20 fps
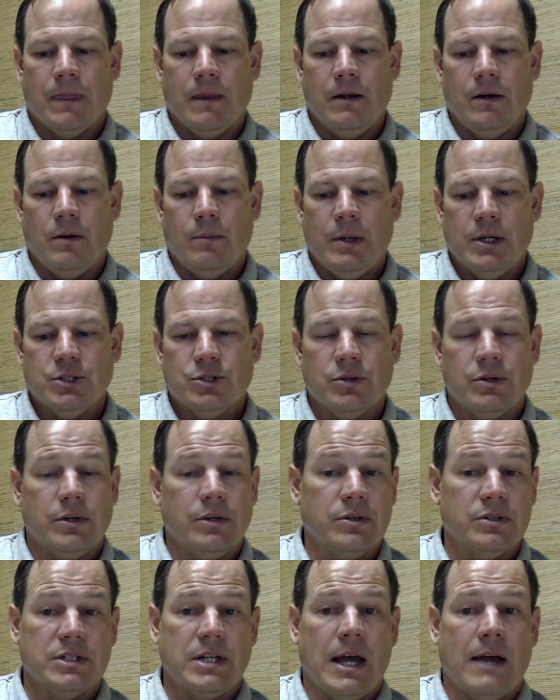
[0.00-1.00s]
make sure that
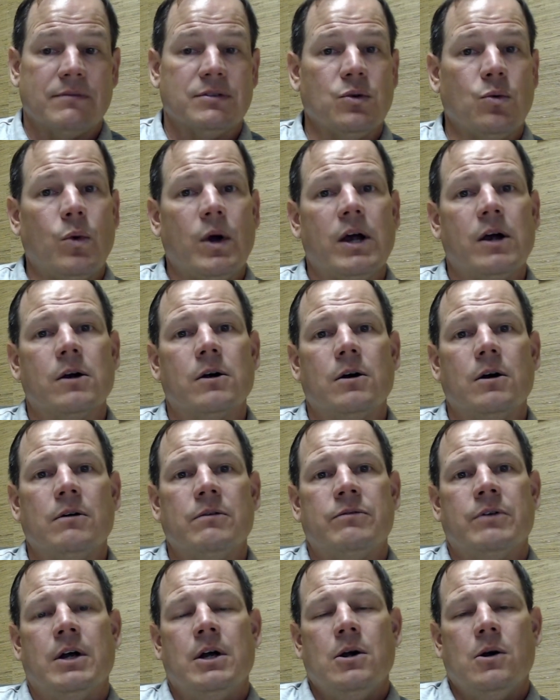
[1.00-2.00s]
your staff's aware
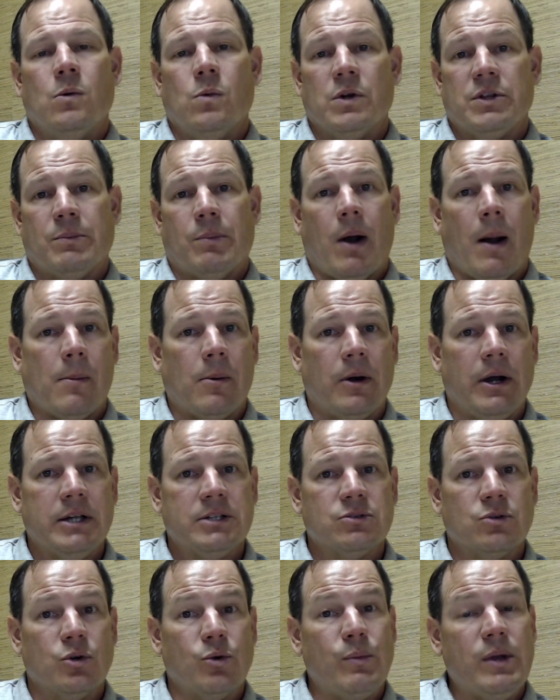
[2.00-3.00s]
of what the proper
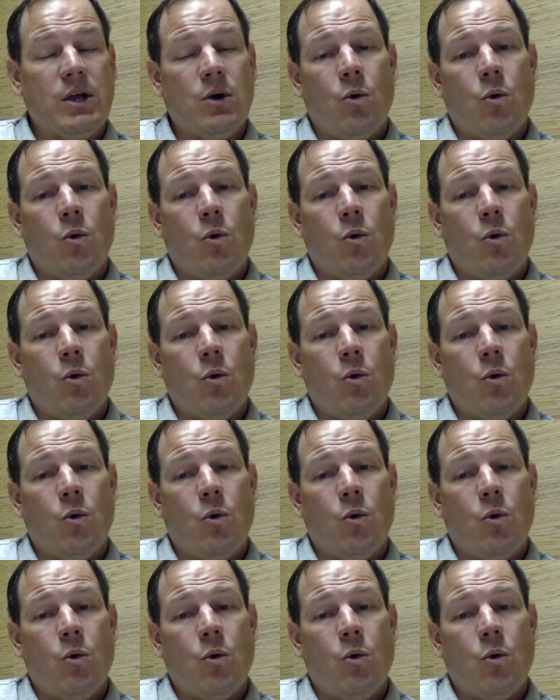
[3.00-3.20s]
answer would be.